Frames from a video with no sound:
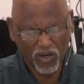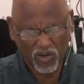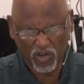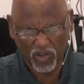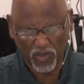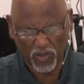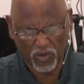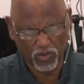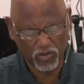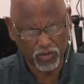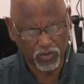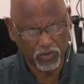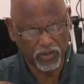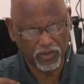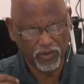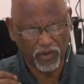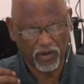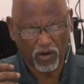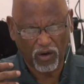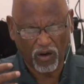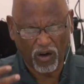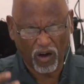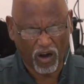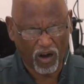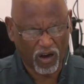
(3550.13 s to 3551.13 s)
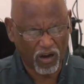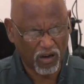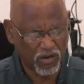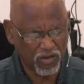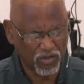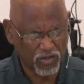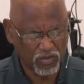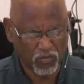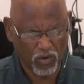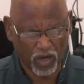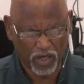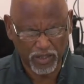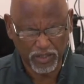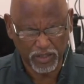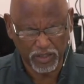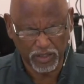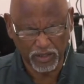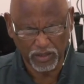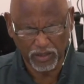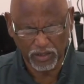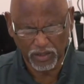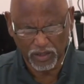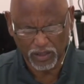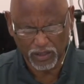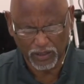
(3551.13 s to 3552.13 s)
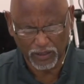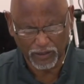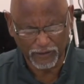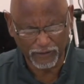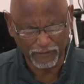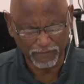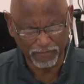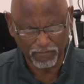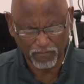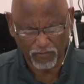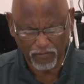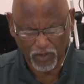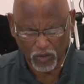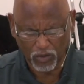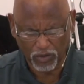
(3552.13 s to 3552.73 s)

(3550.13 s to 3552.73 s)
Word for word: or those are in their cars watching um,